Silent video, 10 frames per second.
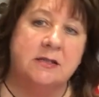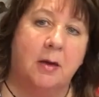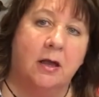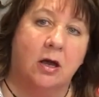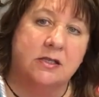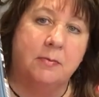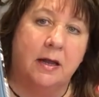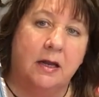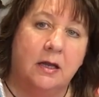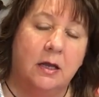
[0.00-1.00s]
is my
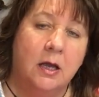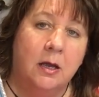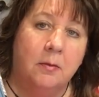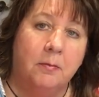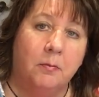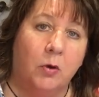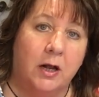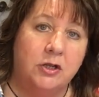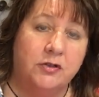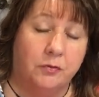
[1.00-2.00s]
cosmetic, what
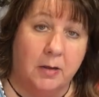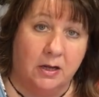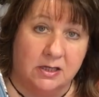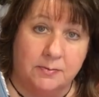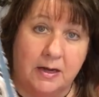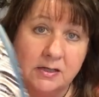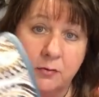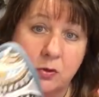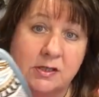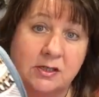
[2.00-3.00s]
I use for my cosmetics.
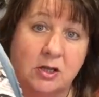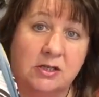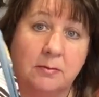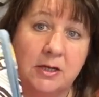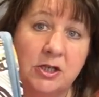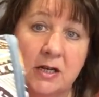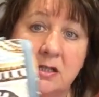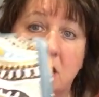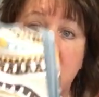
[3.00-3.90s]
Of course, this goes on my checked